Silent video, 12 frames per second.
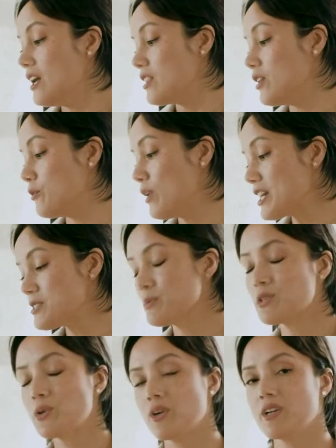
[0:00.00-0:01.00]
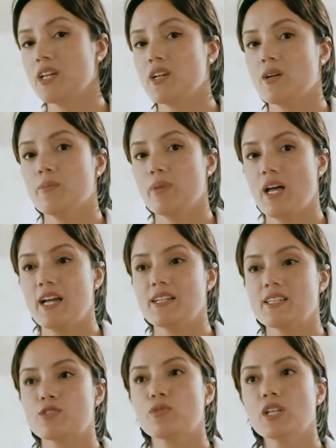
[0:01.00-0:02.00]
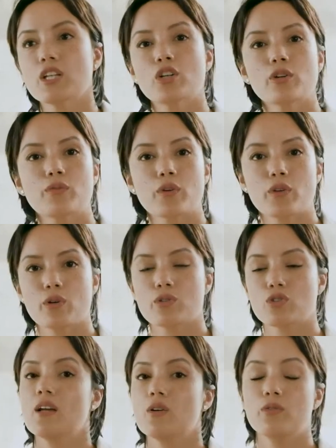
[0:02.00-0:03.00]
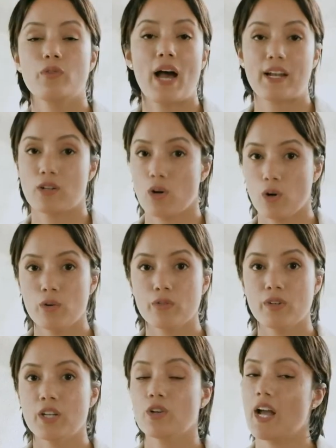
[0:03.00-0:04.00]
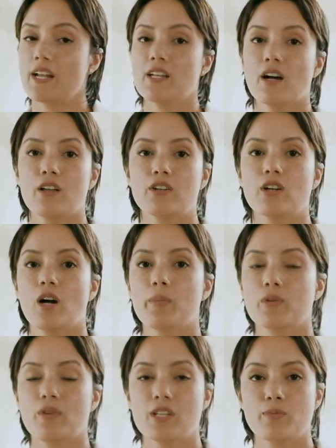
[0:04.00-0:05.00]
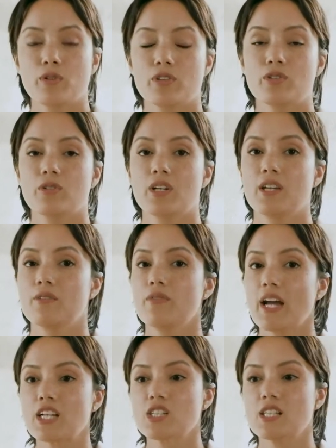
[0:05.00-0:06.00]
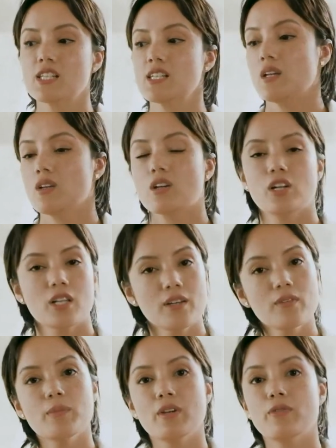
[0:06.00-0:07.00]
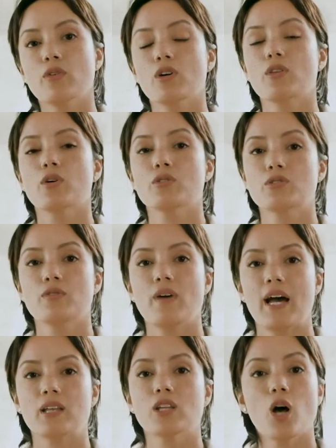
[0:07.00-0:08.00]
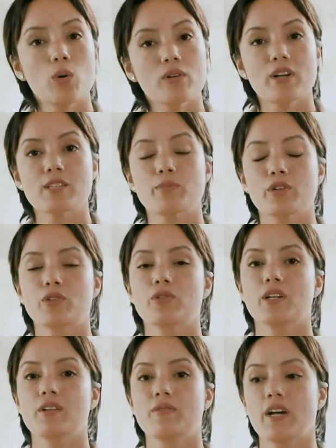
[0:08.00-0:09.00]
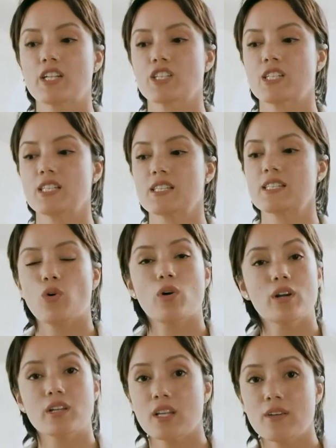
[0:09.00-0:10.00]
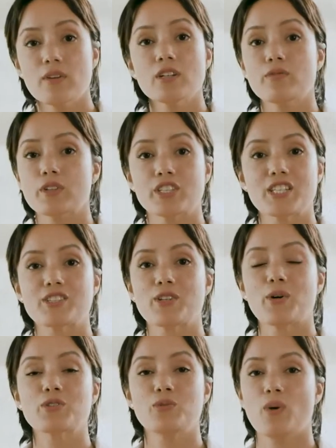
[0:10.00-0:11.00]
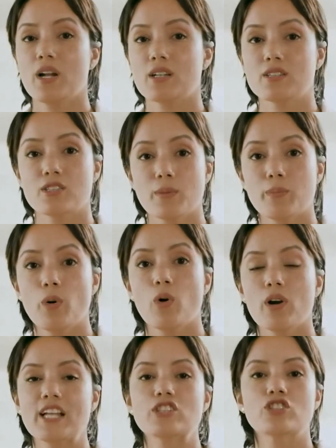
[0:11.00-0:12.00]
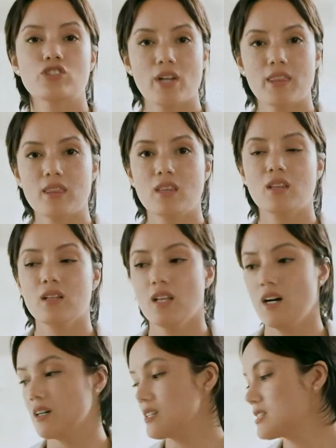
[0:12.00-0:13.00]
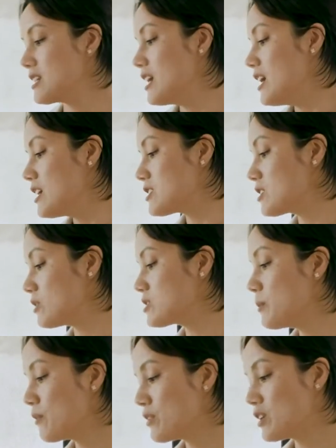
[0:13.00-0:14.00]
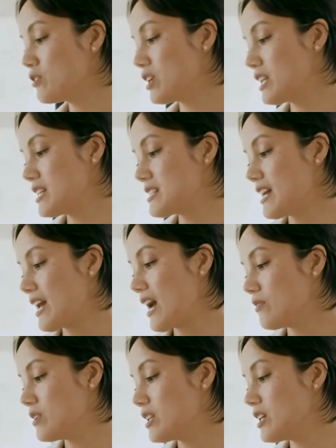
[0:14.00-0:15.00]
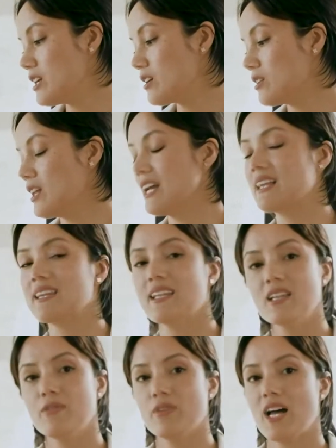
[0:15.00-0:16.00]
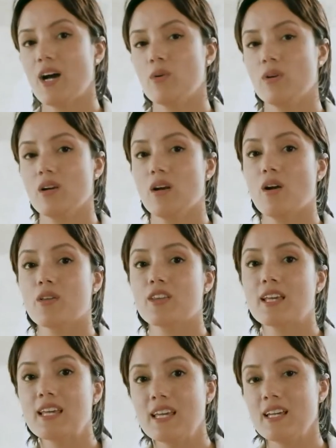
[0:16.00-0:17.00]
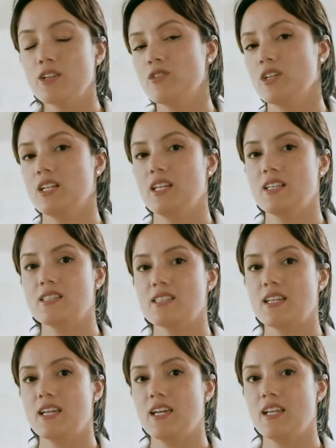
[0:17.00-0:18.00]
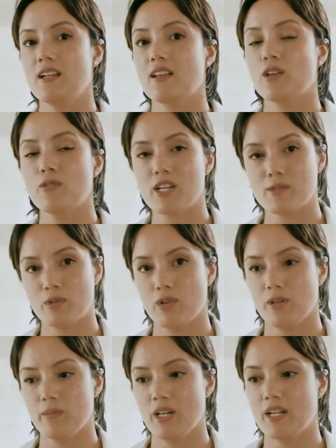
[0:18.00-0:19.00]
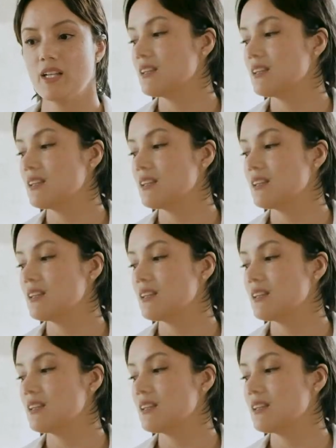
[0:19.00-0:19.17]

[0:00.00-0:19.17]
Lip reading: The respiratory blend is really good for those who've had COVID or any other upper respiratory infection. Could even be for those who've had lower respiratory infections, or even for just those who want to support and strengthen the lungs. So some of the ingredients I have in here, like lily flower, are the key ingredients in the respiratory blend.